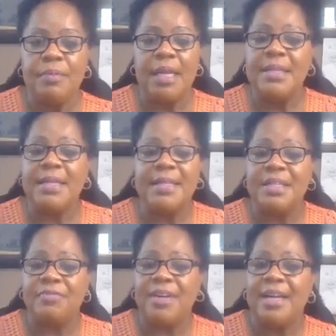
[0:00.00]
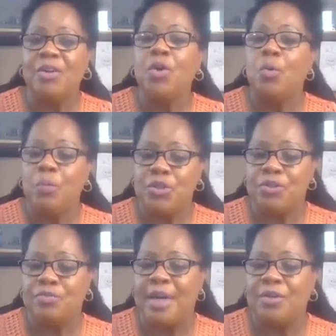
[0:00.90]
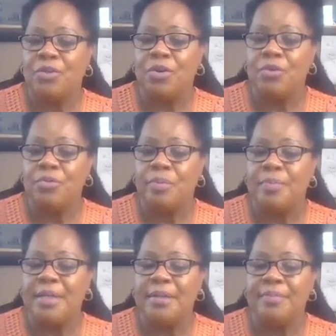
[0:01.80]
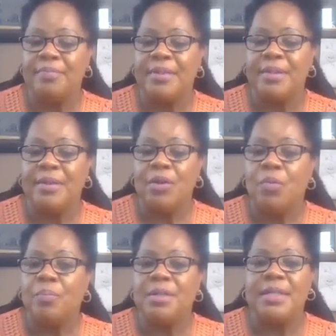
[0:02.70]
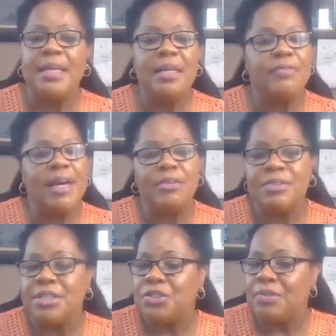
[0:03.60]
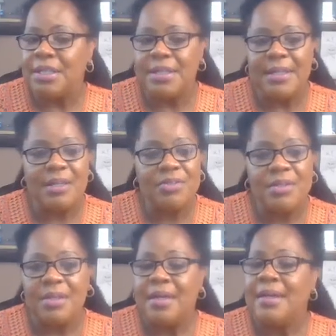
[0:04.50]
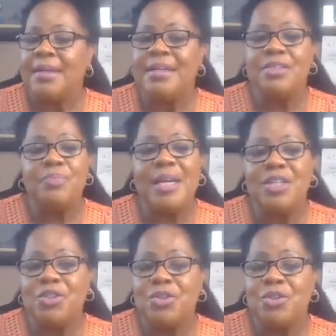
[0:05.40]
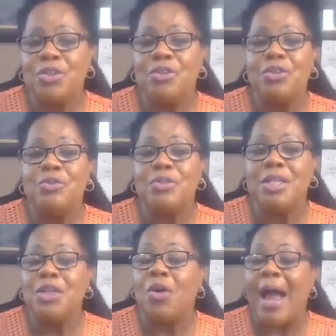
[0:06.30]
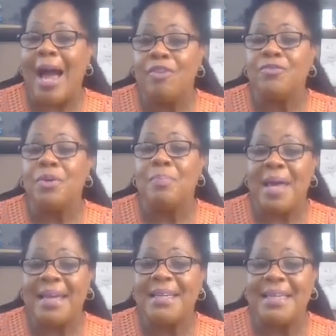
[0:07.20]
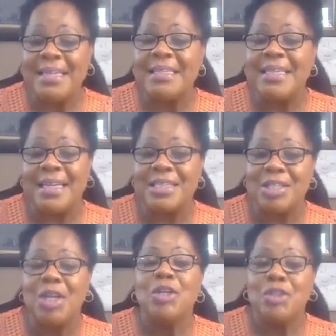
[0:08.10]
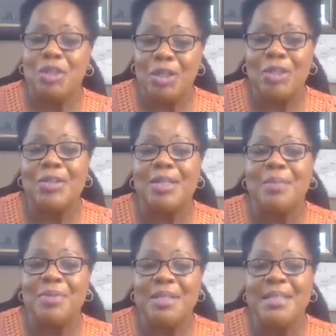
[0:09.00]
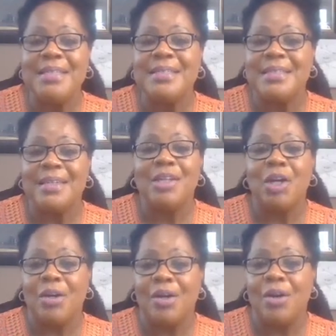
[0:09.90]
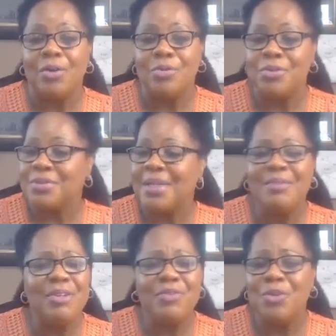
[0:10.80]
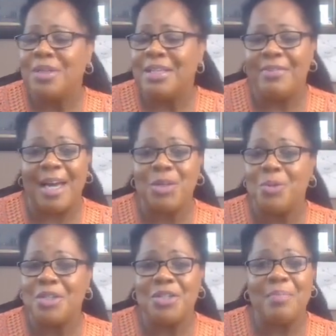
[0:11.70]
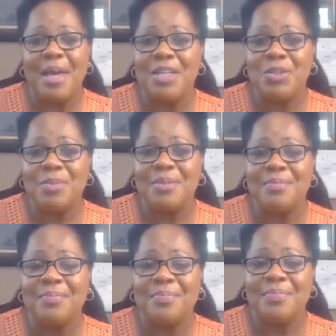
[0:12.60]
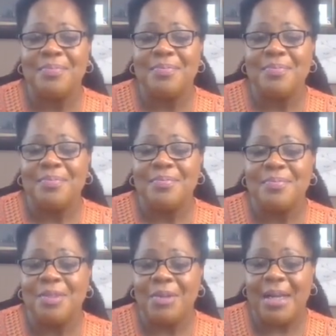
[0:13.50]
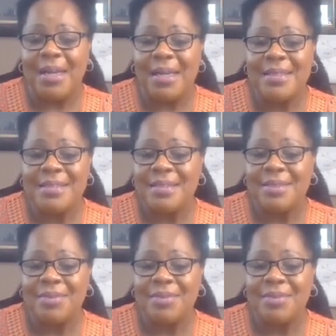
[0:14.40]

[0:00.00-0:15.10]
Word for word: And then identify what your final code would be. But the key, if I don't teach you anything else, is make sure you're using your alphabetic index to look up these codes, even if you're in evaluation and management. Okay, guys?